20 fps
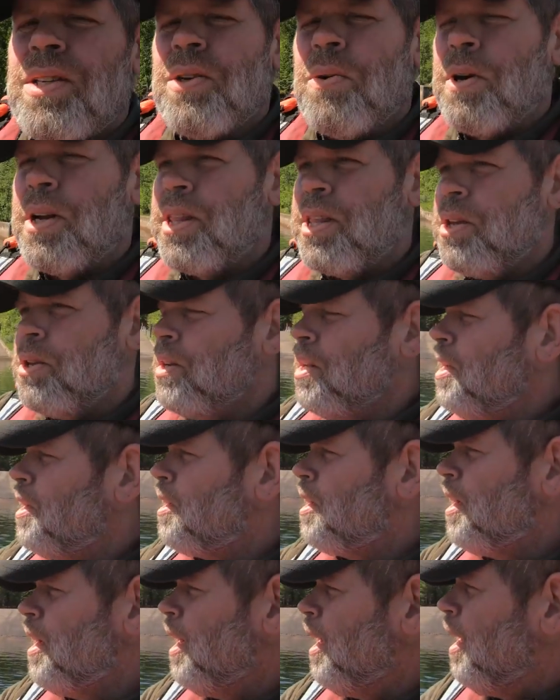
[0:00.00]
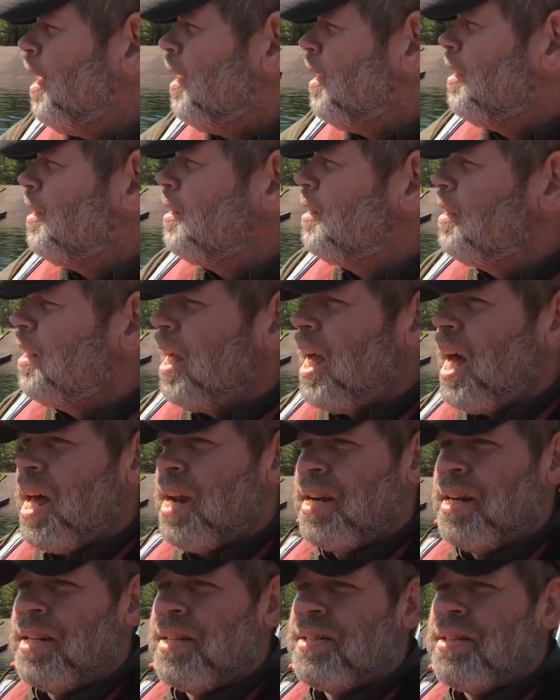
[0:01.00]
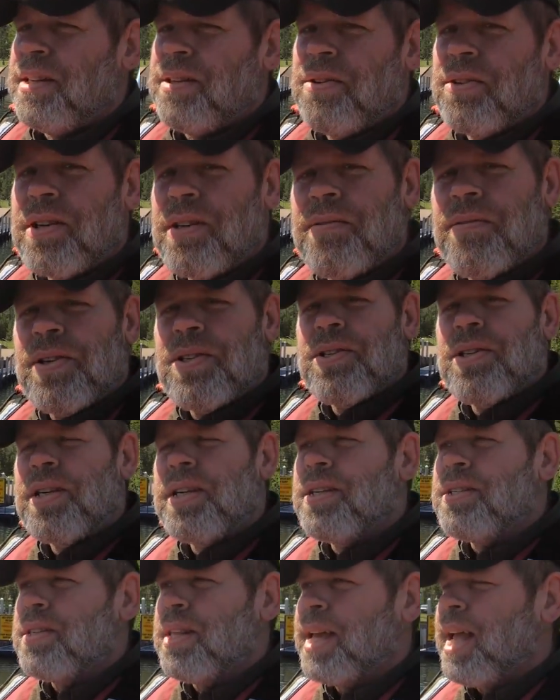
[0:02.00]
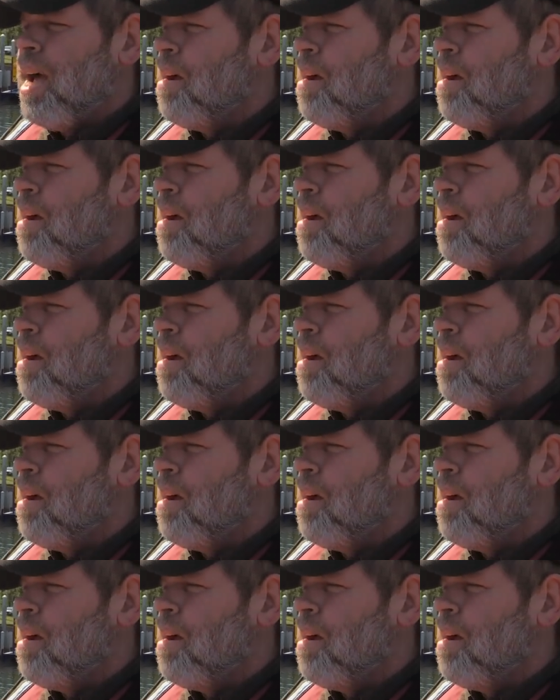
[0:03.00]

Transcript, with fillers: So one of the unique uh, oddities that you can visit is the